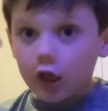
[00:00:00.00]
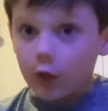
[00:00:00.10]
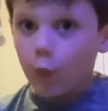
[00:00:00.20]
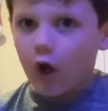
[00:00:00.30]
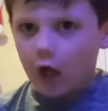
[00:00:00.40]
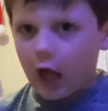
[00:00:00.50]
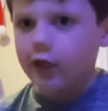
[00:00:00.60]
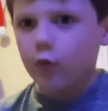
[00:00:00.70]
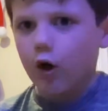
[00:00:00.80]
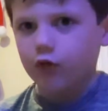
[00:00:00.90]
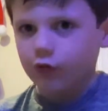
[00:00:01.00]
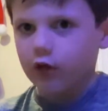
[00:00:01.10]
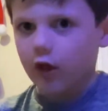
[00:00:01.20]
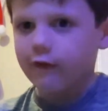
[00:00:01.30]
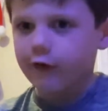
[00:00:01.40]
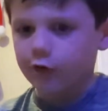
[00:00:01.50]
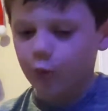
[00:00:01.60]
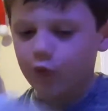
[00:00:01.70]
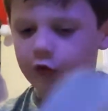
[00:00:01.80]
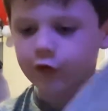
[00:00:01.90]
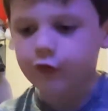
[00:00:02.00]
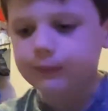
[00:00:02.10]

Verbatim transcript: I wa- I had to watch a lot of these movies.